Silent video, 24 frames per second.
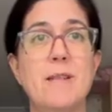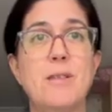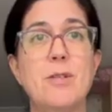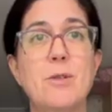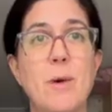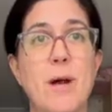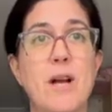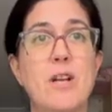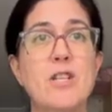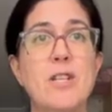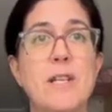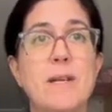to
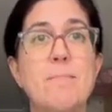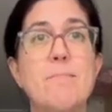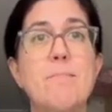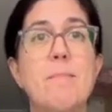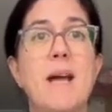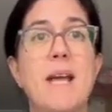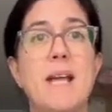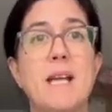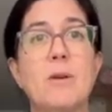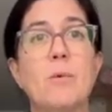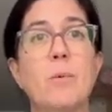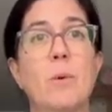actually
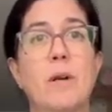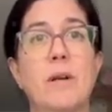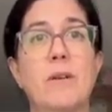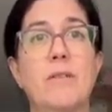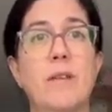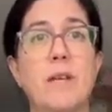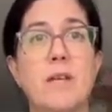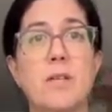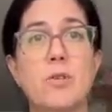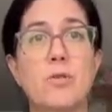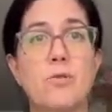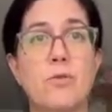make one of
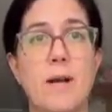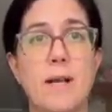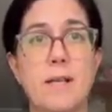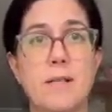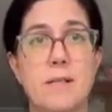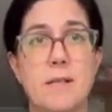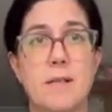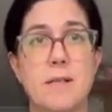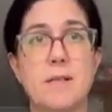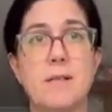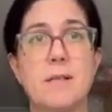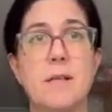these
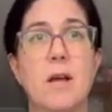dresses.